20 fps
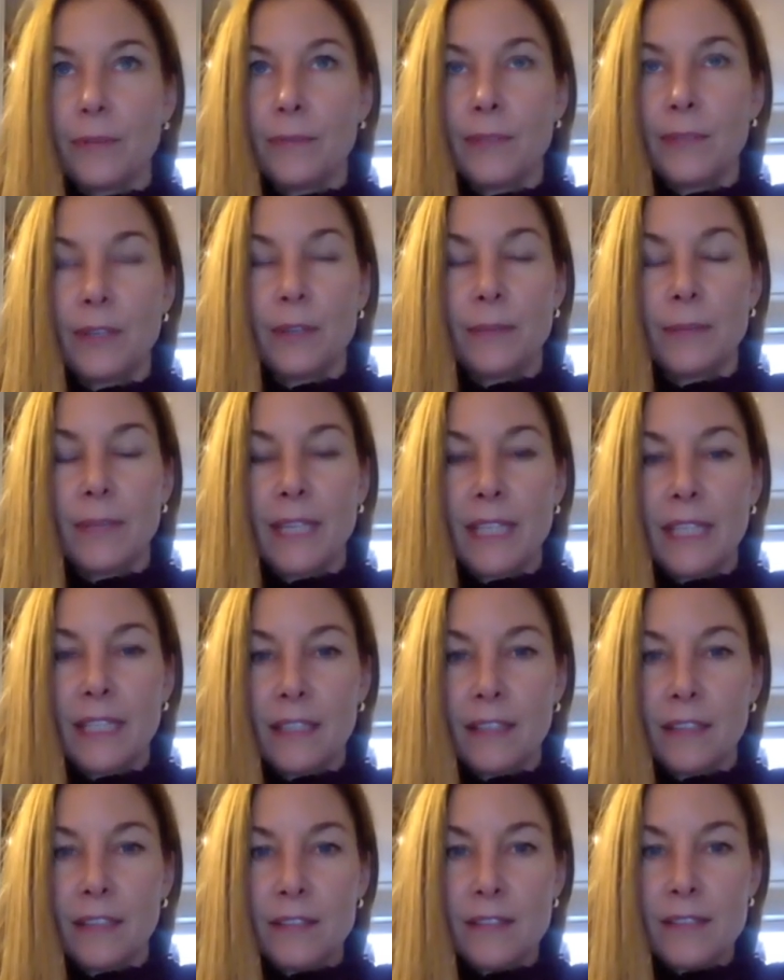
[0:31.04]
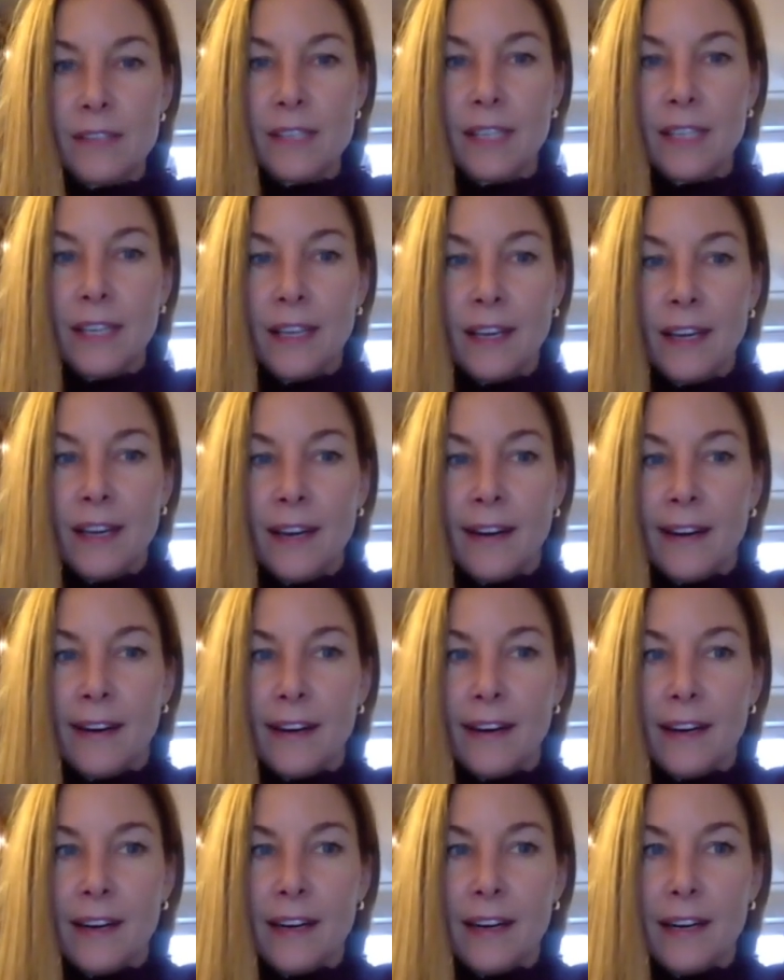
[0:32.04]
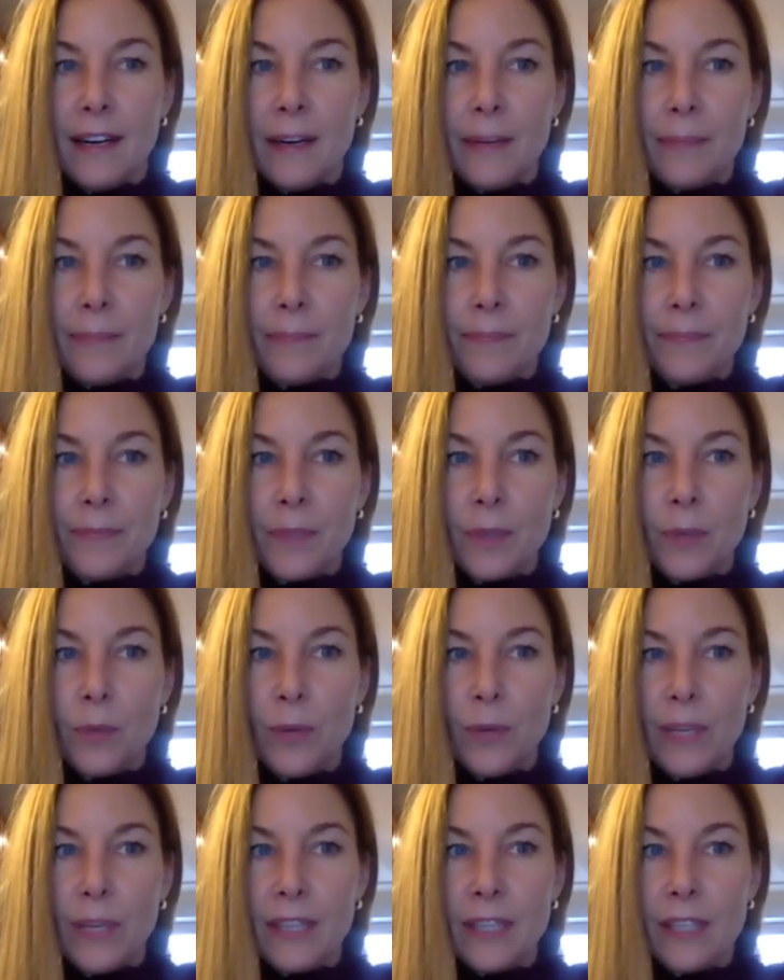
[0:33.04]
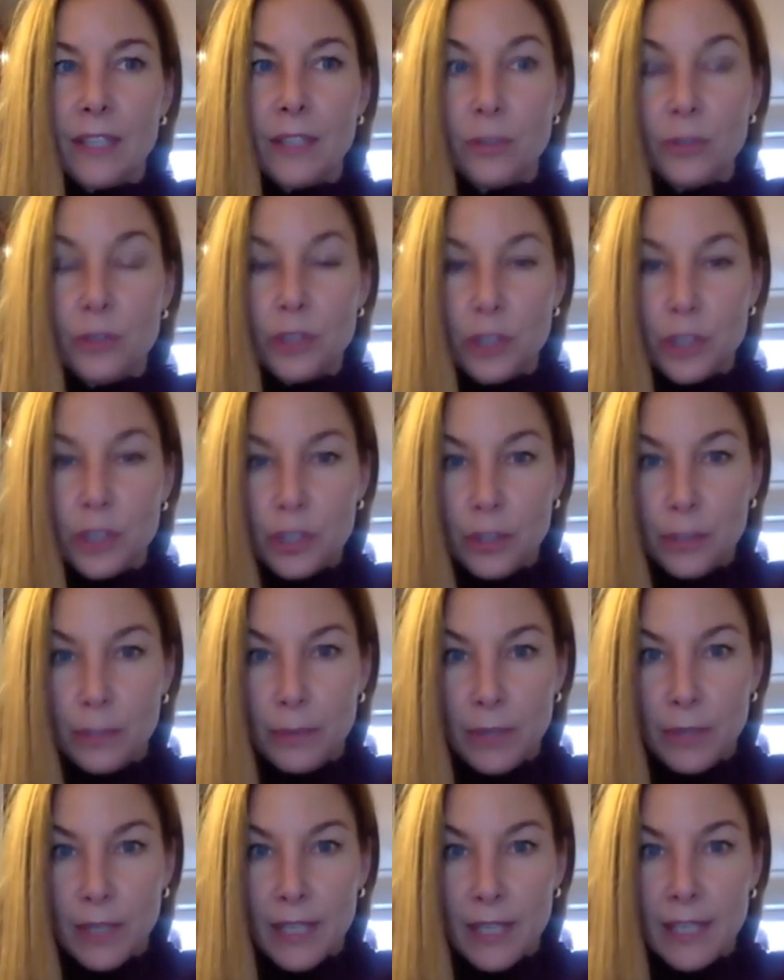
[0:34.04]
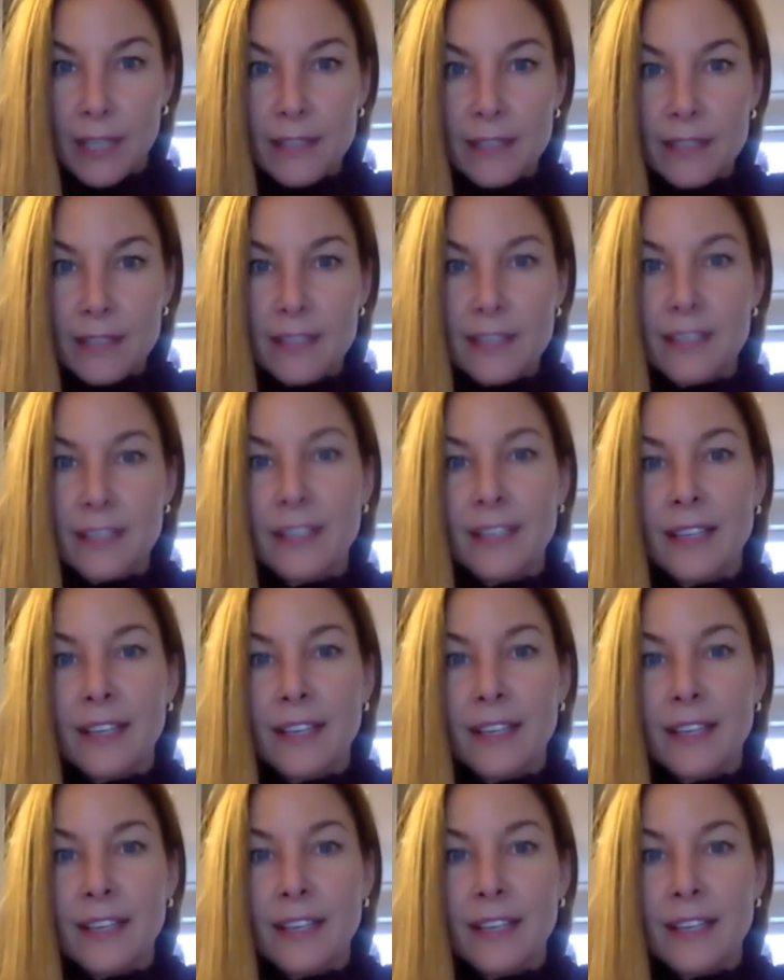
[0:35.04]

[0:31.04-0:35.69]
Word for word: you know many years um, with nutritional products,